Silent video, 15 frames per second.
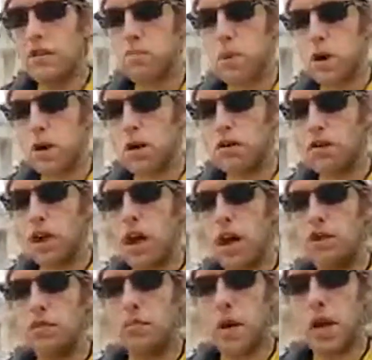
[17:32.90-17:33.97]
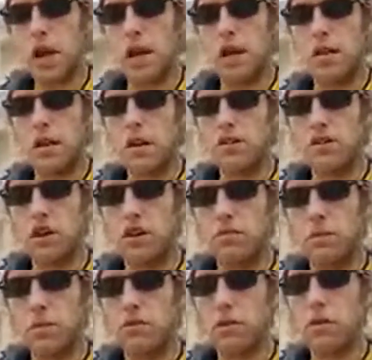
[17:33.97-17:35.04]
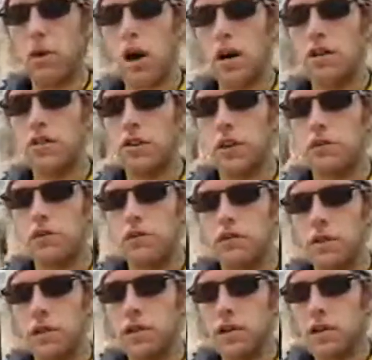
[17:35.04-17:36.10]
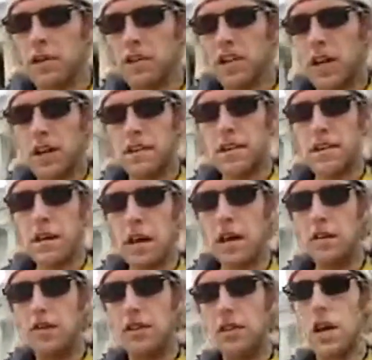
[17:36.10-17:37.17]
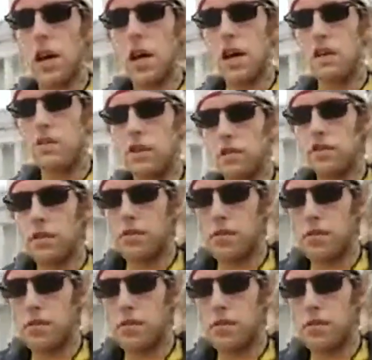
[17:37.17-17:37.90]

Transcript: parts as may in their judgment require secrecy. And the yeas and nays of the